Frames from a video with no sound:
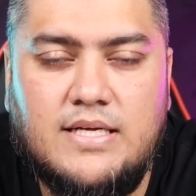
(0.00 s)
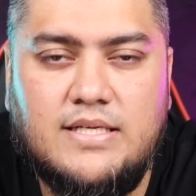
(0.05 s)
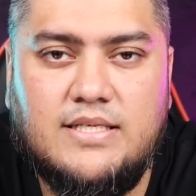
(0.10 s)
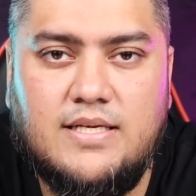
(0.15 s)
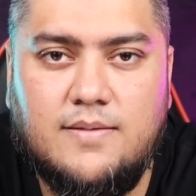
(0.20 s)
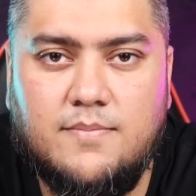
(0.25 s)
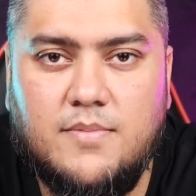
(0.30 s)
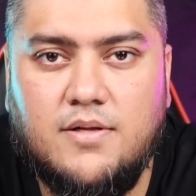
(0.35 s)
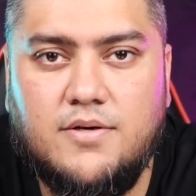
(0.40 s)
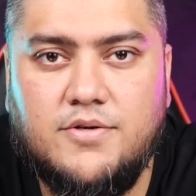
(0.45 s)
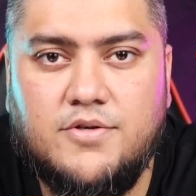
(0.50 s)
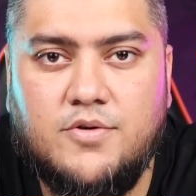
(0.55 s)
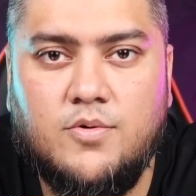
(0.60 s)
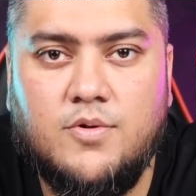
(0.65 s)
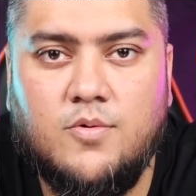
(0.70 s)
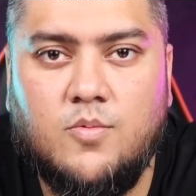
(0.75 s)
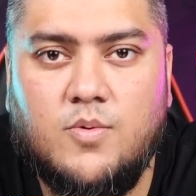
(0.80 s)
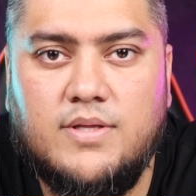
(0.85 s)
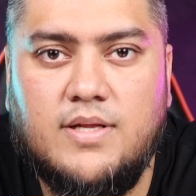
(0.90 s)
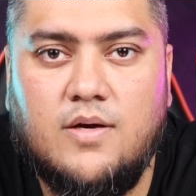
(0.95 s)
similar
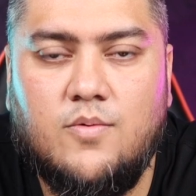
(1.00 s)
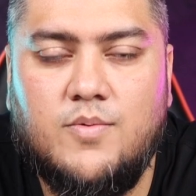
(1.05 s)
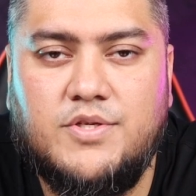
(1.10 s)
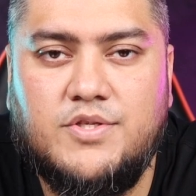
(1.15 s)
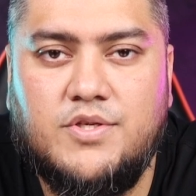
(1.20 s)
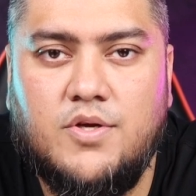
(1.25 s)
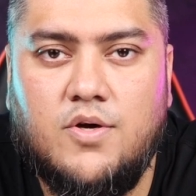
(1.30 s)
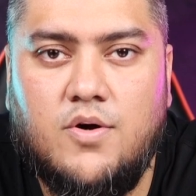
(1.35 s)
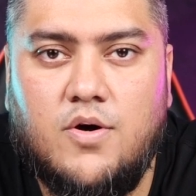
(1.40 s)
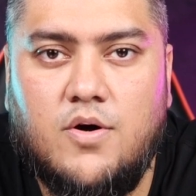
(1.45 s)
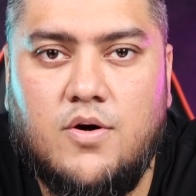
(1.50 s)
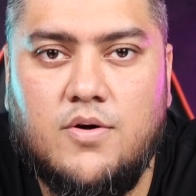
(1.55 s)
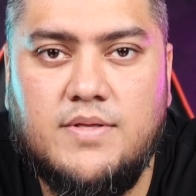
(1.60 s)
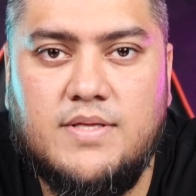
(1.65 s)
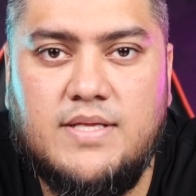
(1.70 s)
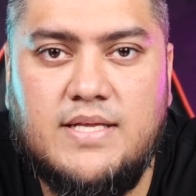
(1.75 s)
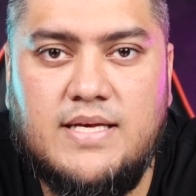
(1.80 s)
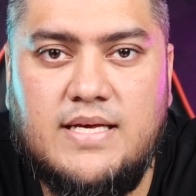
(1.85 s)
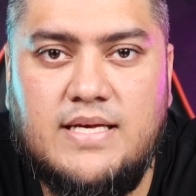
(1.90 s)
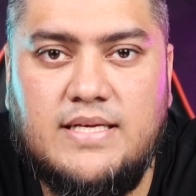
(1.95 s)
to the one that we saw
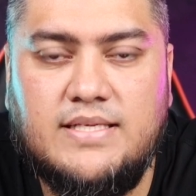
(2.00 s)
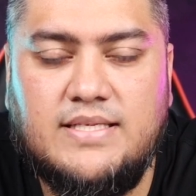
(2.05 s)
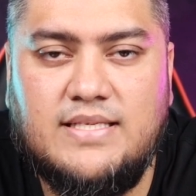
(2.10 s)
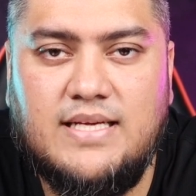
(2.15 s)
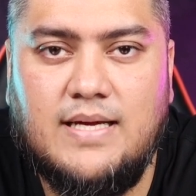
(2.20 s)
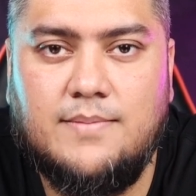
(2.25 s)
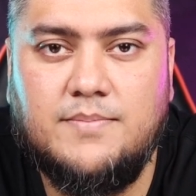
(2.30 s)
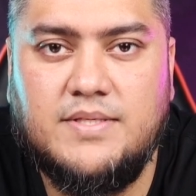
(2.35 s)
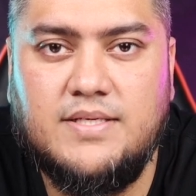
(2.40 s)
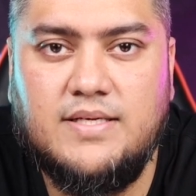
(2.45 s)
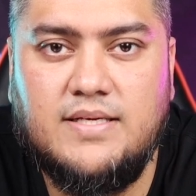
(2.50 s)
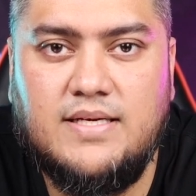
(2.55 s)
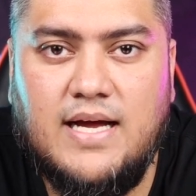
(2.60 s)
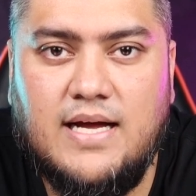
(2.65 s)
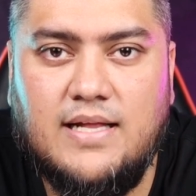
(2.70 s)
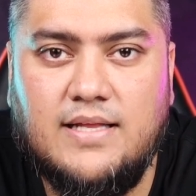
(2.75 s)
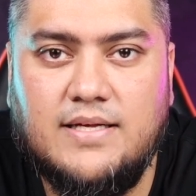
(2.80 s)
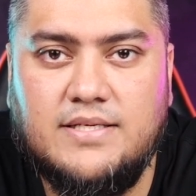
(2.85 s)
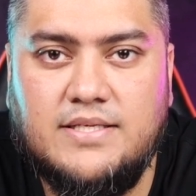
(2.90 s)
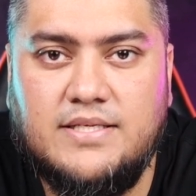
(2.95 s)
on the Samsung
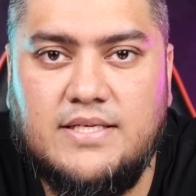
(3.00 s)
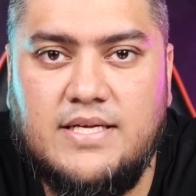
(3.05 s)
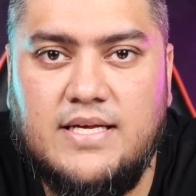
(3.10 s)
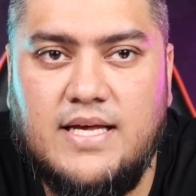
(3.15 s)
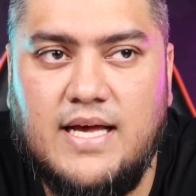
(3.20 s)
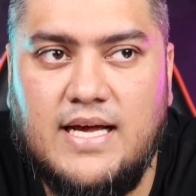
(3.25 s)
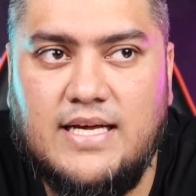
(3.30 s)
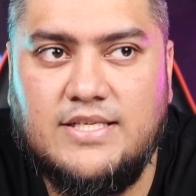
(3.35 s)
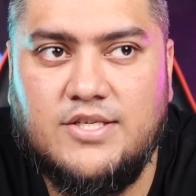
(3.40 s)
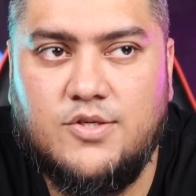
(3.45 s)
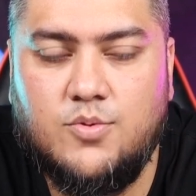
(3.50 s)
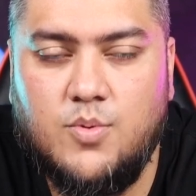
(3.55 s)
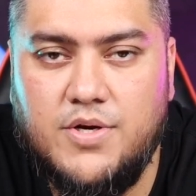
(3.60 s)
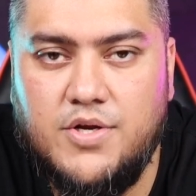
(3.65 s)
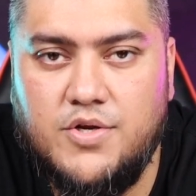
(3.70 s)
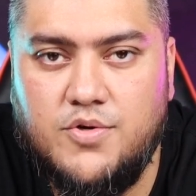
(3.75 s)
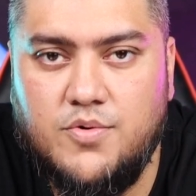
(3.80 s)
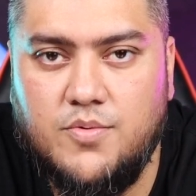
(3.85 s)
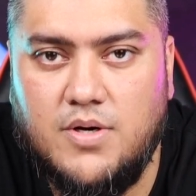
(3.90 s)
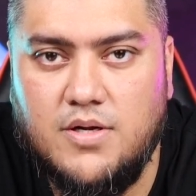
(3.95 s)
Galaxy
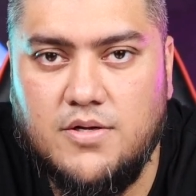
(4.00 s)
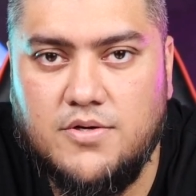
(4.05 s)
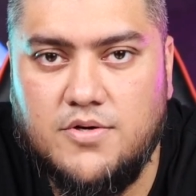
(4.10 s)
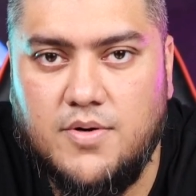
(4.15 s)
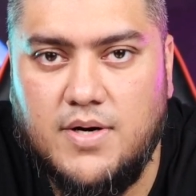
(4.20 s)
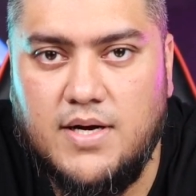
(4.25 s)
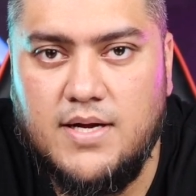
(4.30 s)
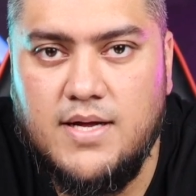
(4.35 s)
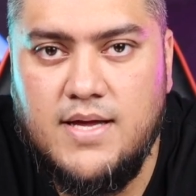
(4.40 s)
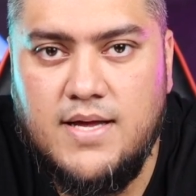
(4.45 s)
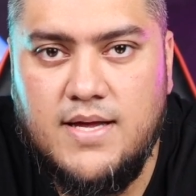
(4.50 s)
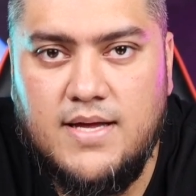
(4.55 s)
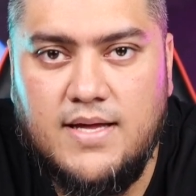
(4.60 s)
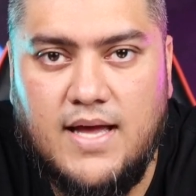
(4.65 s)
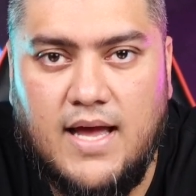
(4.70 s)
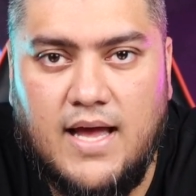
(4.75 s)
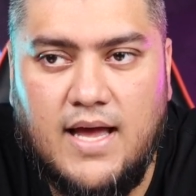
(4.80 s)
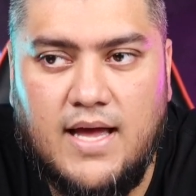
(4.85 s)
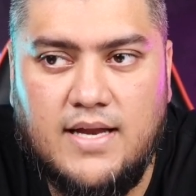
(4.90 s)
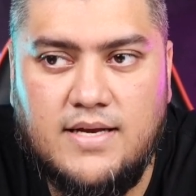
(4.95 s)
S22 Ultra.
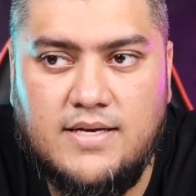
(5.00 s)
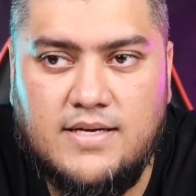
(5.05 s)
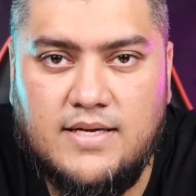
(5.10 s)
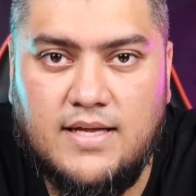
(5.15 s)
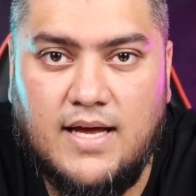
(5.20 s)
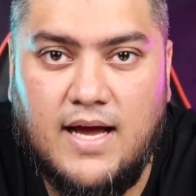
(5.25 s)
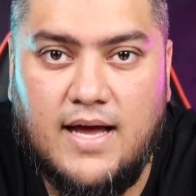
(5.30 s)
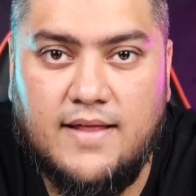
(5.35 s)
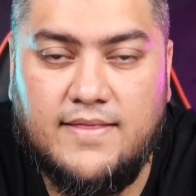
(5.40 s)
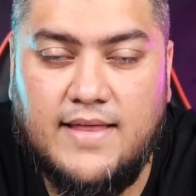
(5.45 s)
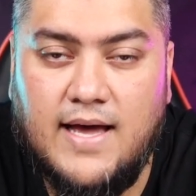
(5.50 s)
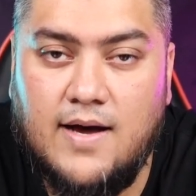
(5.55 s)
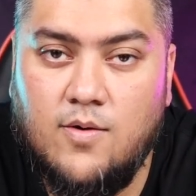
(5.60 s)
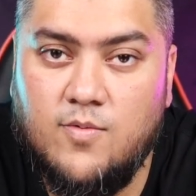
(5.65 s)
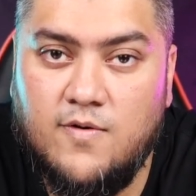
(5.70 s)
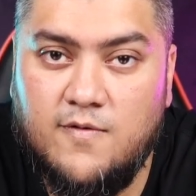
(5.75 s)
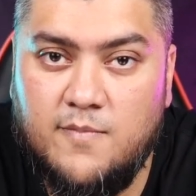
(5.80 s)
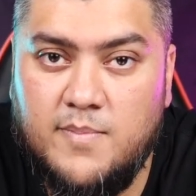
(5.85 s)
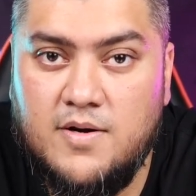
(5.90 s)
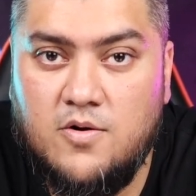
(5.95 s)
And
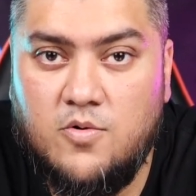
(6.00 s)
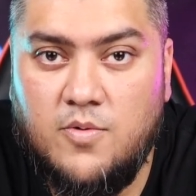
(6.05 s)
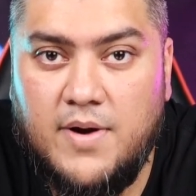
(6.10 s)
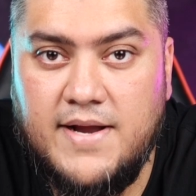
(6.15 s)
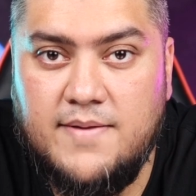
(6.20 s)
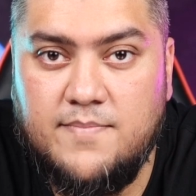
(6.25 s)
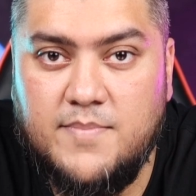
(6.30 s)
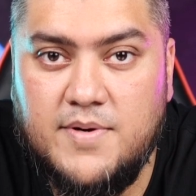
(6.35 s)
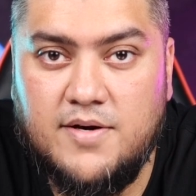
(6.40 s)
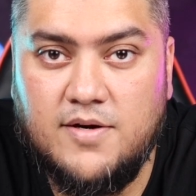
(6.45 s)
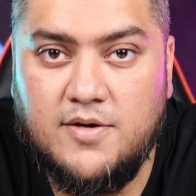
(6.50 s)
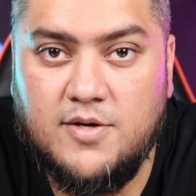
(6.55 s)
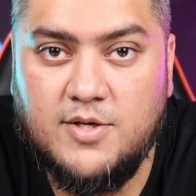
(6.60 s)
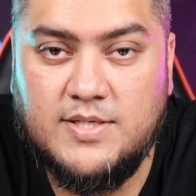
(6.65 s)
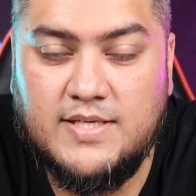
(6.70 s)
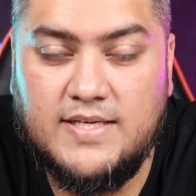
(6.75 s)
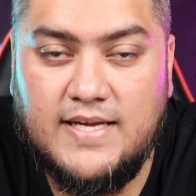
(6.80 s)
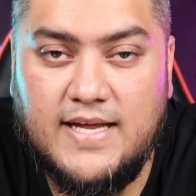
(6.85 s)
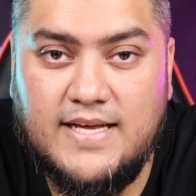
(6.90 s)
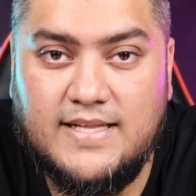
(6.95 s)
that would have been great, but it
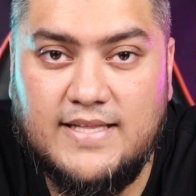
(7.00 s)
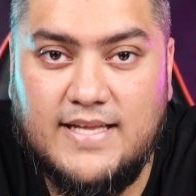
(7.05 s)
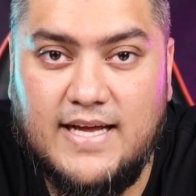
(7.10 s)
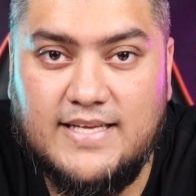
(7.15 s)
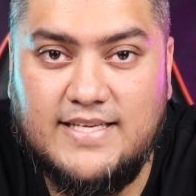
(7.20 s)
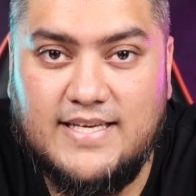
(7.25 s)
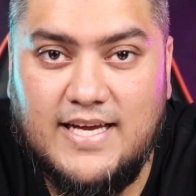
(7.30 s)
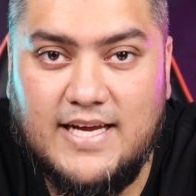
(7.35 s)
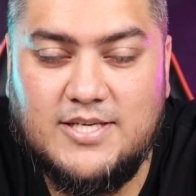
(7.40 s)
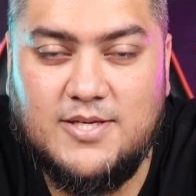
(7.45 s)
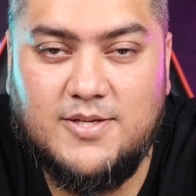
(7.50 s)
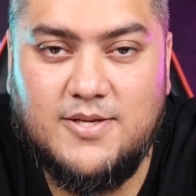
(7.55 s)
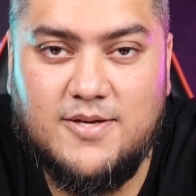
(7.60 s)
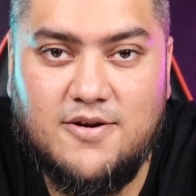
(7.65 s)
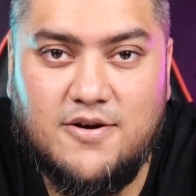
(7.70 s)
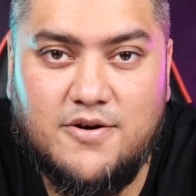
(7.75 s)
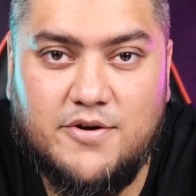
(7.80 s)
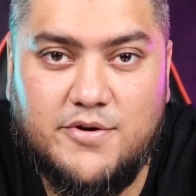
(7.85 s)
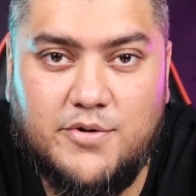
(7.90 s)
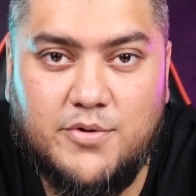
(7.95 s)
looks like that's actually
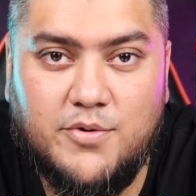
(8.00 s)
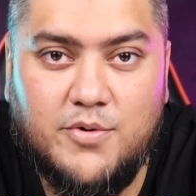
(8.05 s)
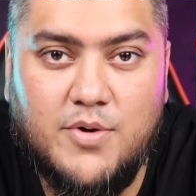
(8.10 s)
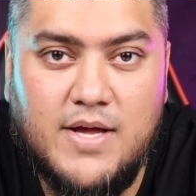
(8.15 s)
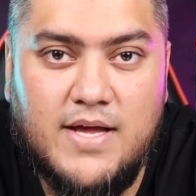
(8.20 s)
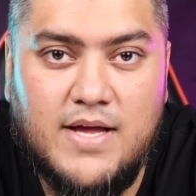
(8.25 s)
not true.